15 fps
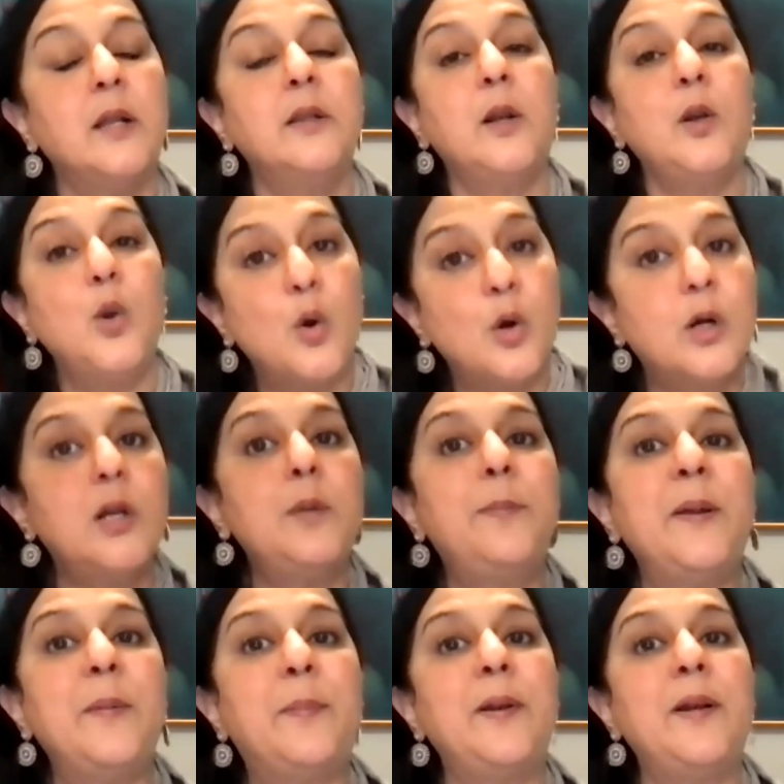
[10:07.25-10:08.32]
the local
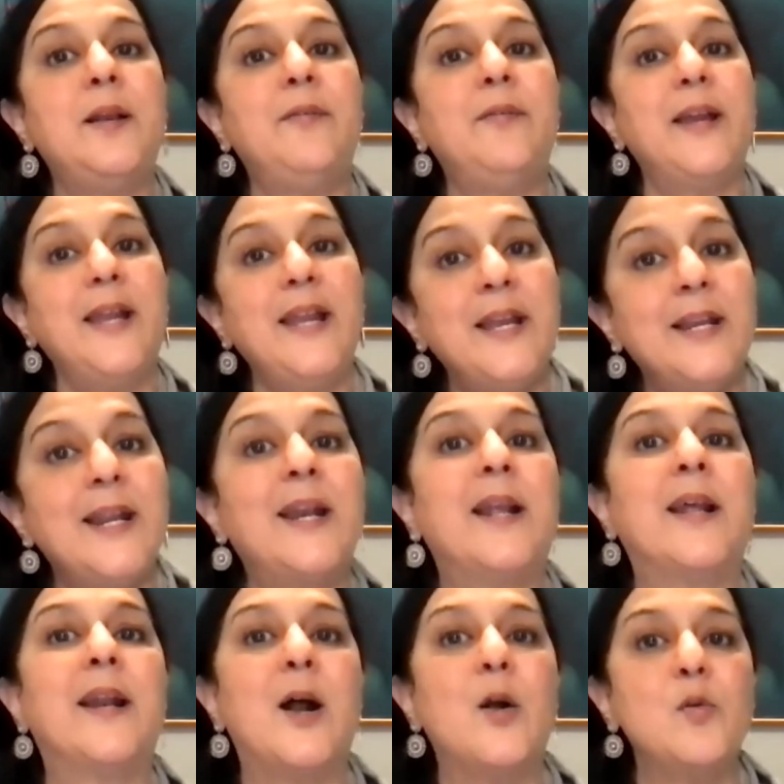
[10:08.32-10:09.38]
people living in and
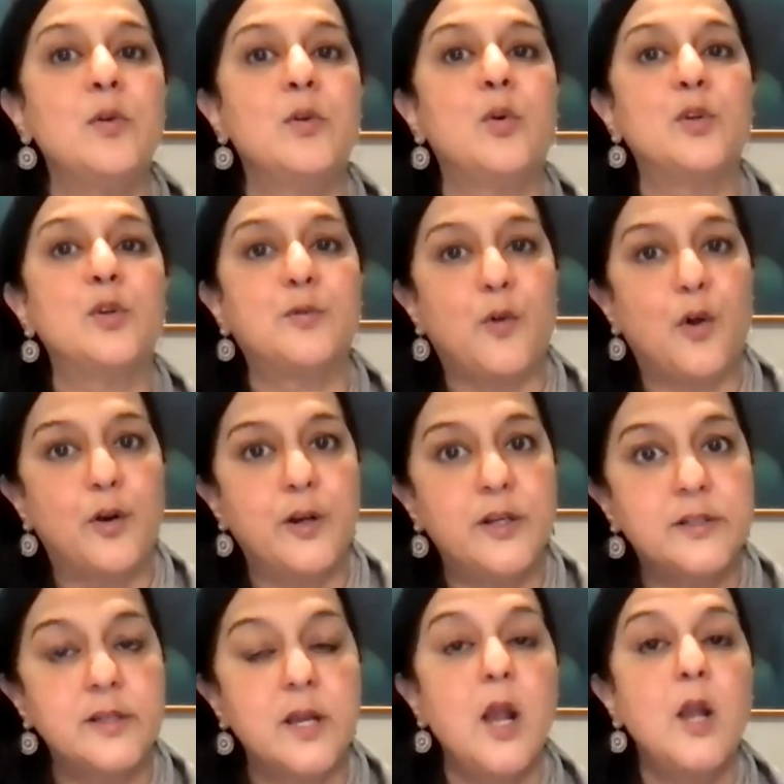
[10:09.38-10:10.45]
around those
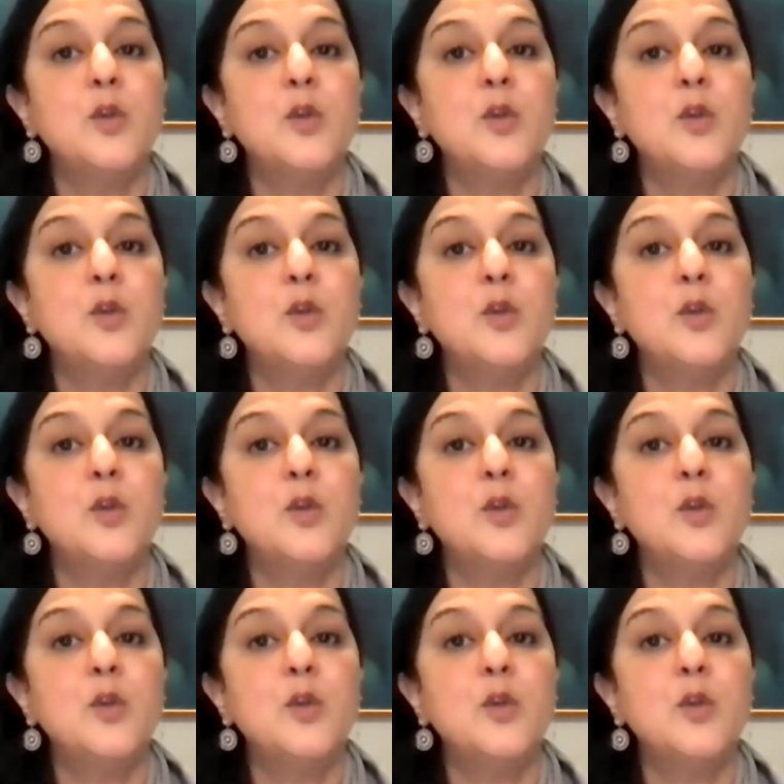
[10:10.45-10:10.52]
forests